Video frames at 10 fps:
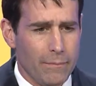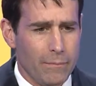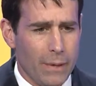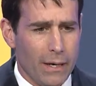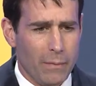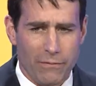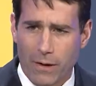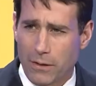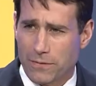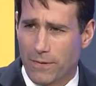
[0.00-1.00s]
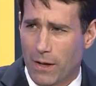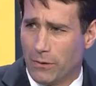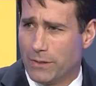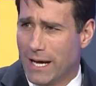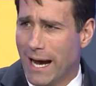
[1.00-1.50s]
my father's
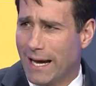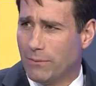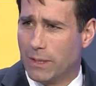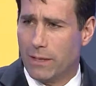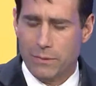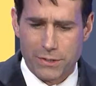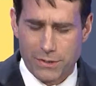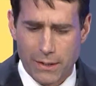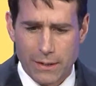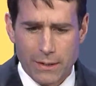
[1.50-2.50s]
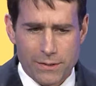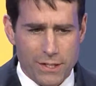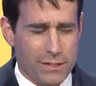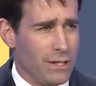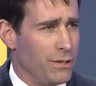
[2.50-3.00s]
father died when he was
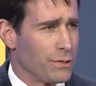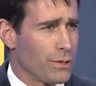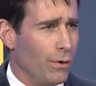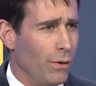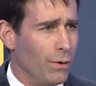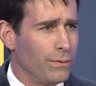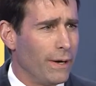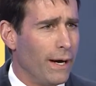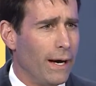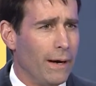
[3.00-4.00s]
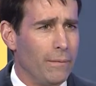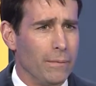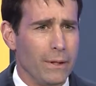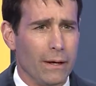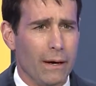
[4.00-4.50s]
16 years old.
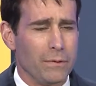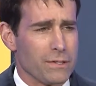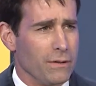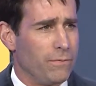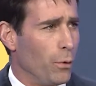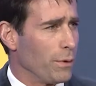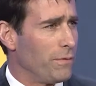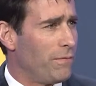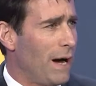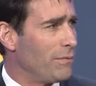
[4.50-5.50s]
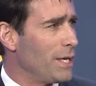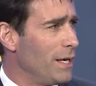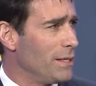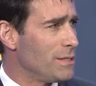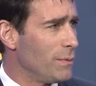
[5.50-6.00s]
I was the fourth of five
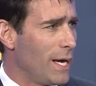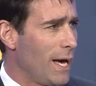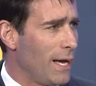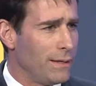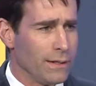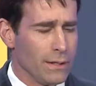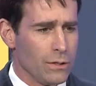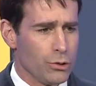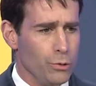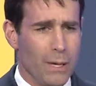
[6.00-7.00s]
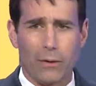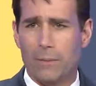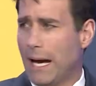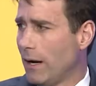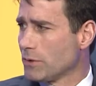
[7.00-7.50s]
kids. We had two-bedroom
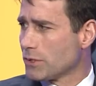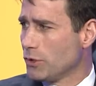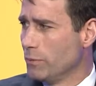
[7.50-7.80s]
house, two